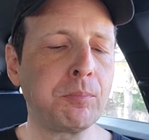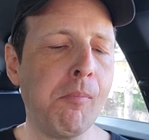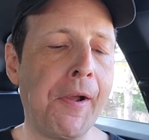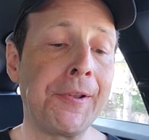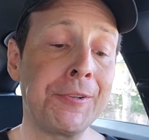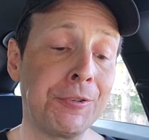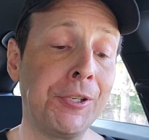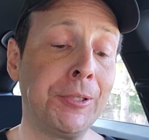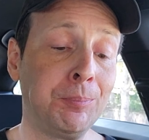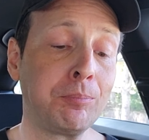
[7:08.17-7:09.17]
Man, that's
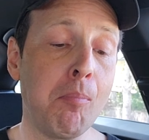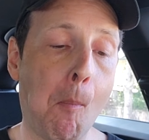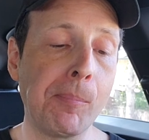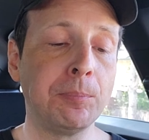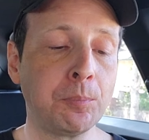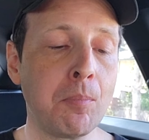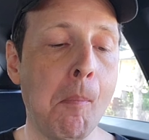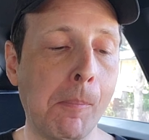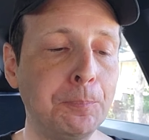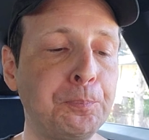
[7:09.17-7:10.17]
good.
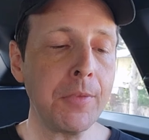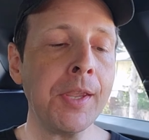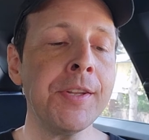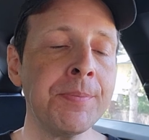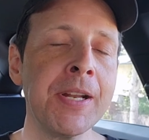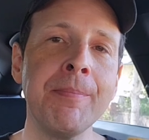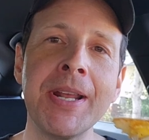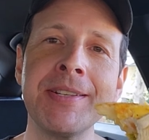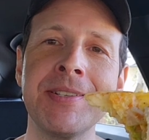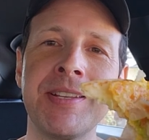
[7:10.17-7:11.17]
It's been a
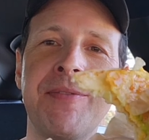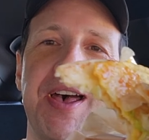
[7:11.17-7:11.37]
minute since I've